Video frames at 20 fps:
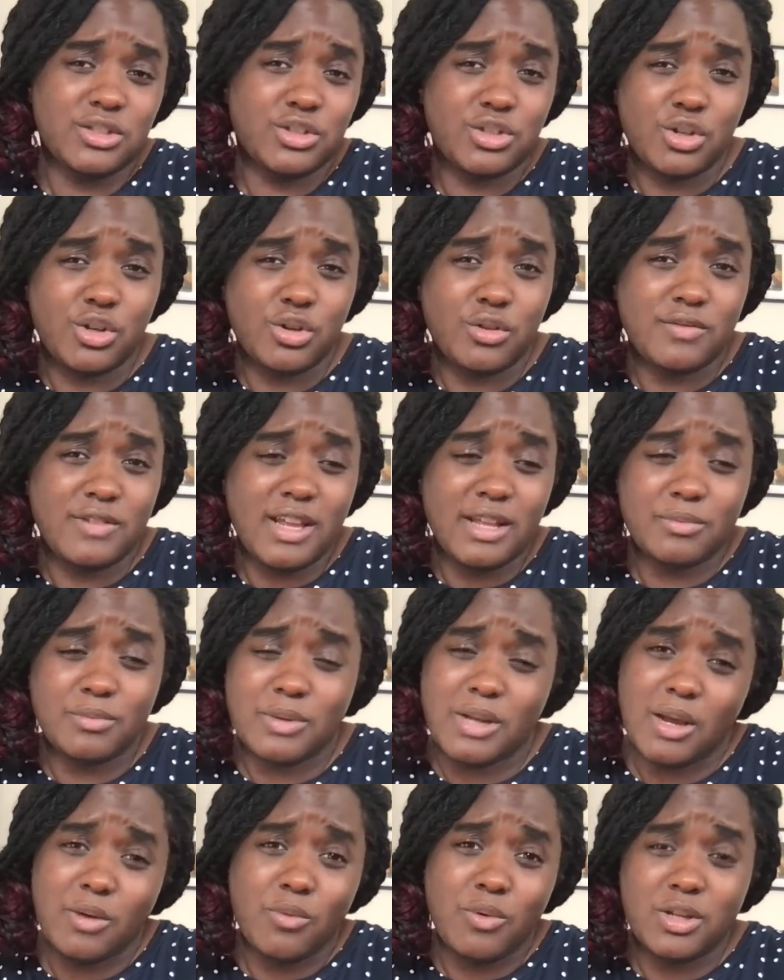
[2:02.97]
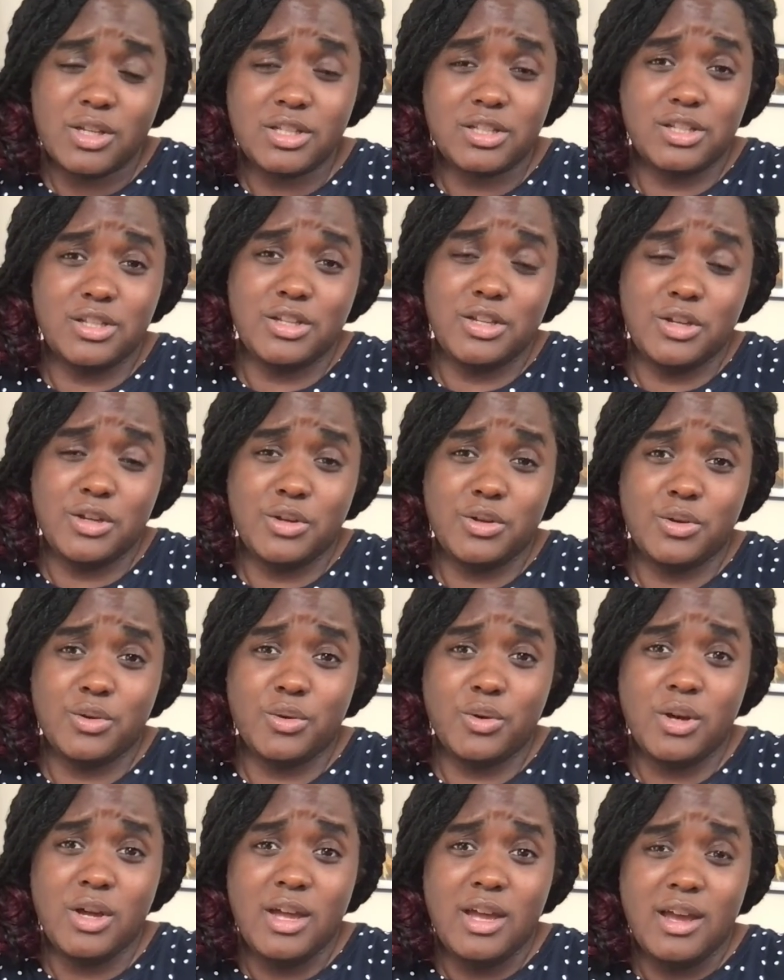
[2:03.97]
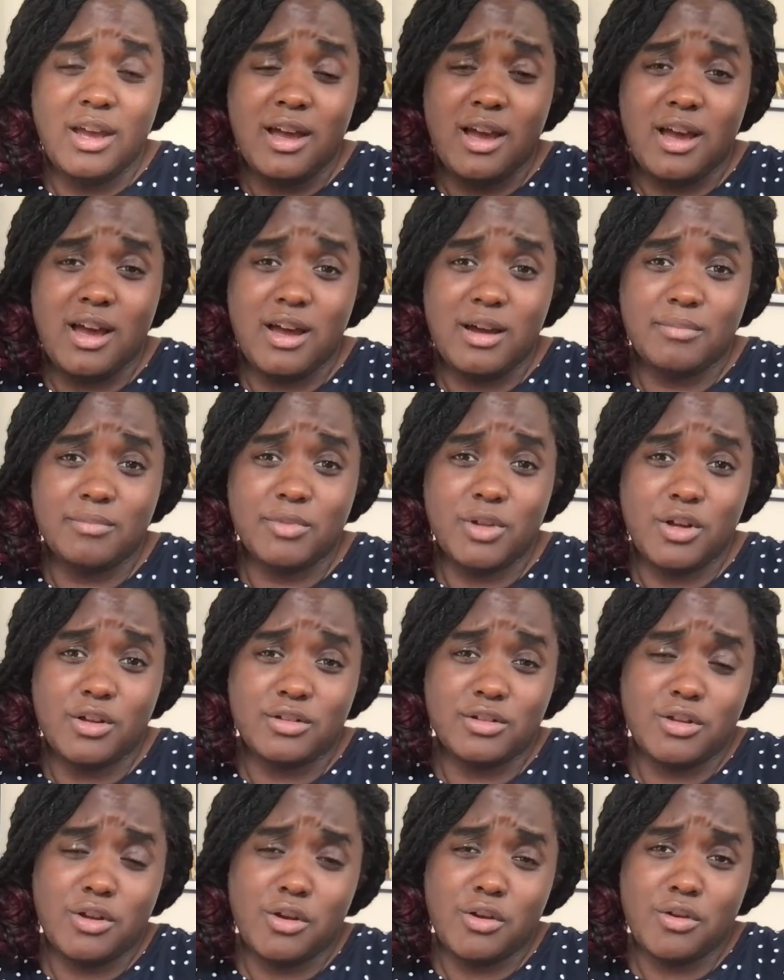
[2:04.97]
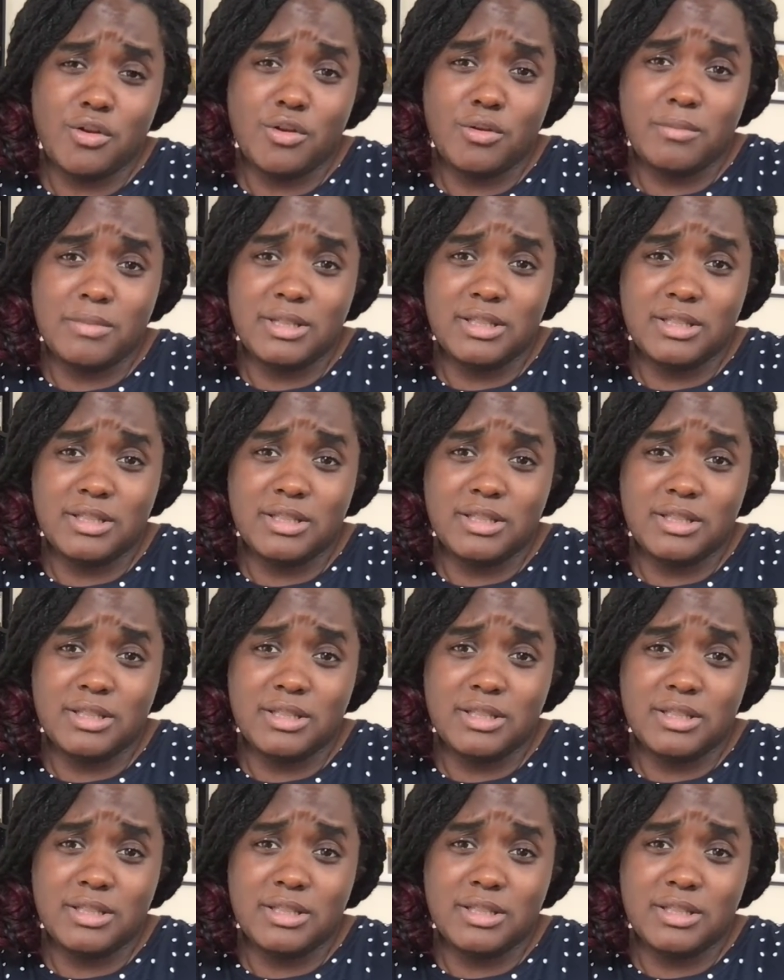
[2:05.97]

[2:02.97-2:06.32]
sure if that's what I wanted to do long term.